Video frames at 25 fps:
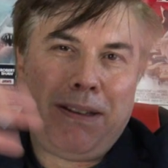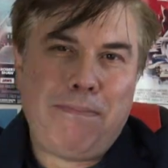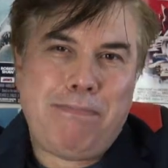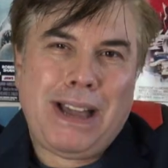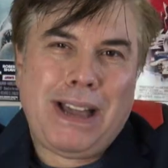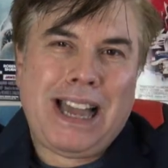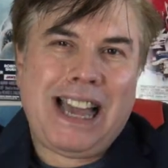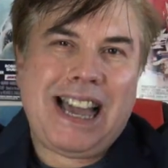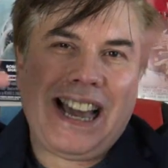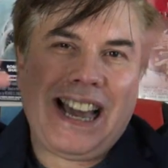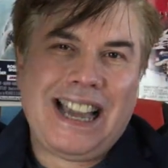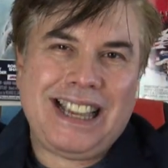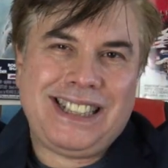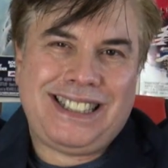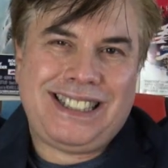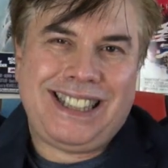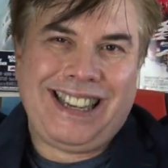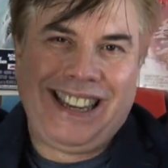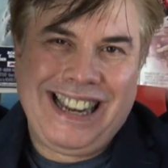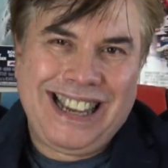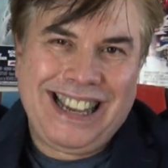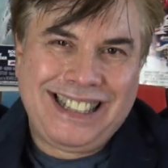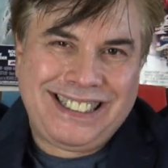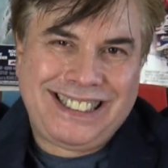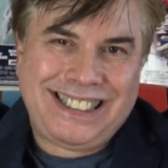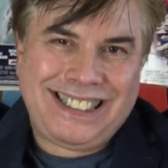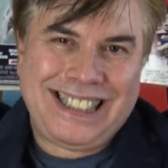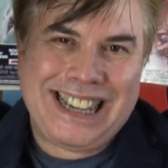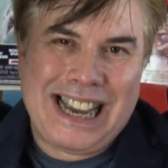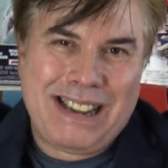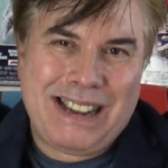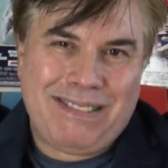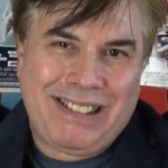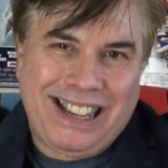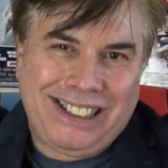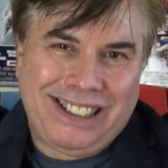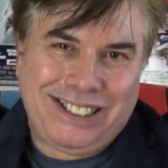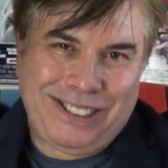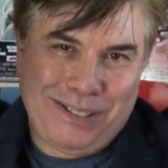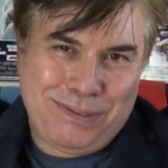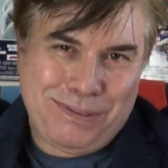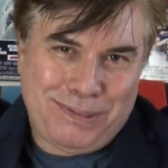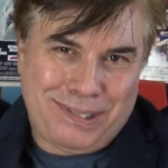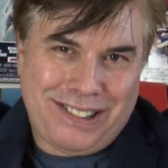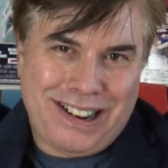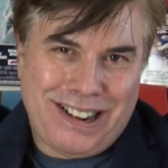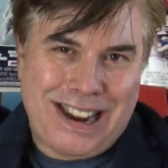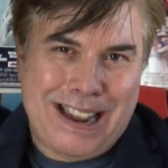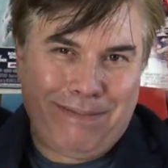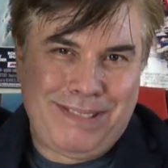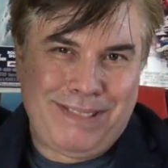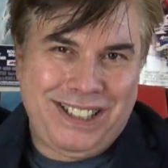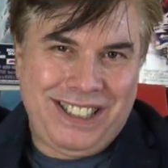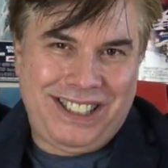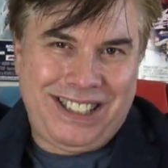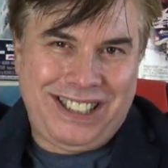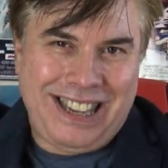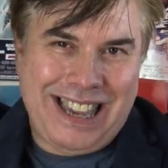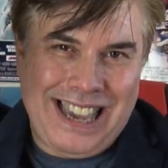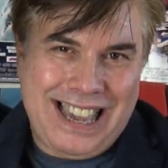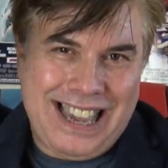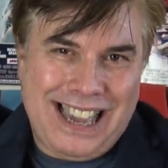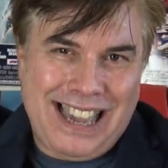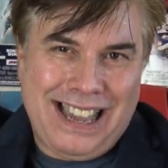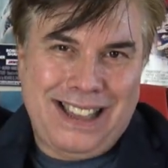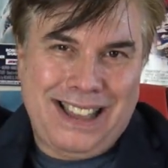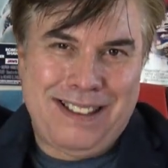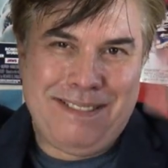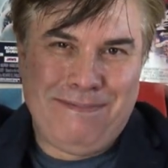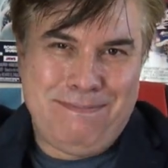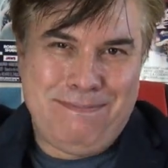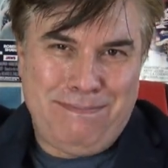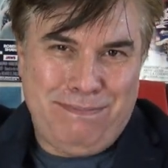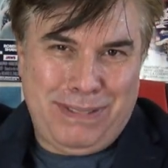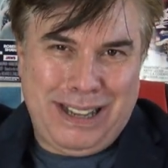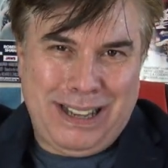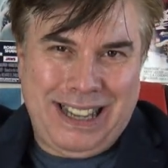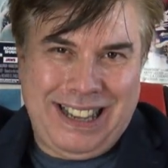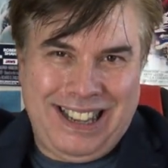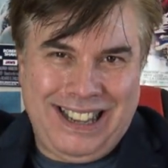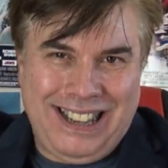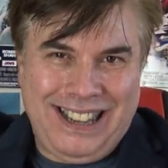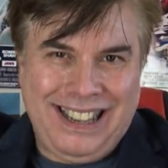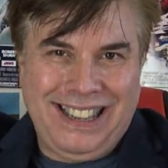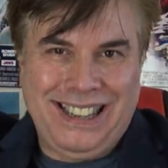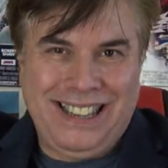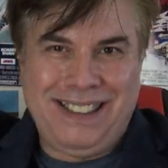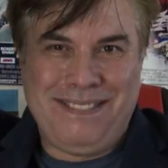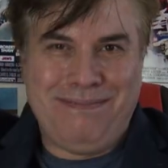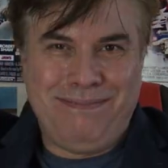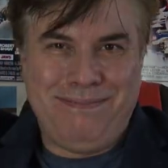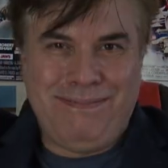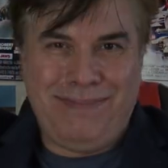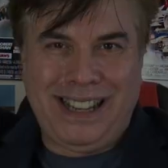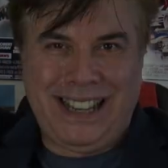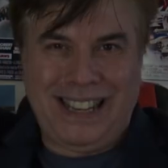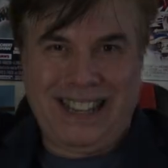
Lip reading: bye. See you next time. Like, subscribe and share. Bye.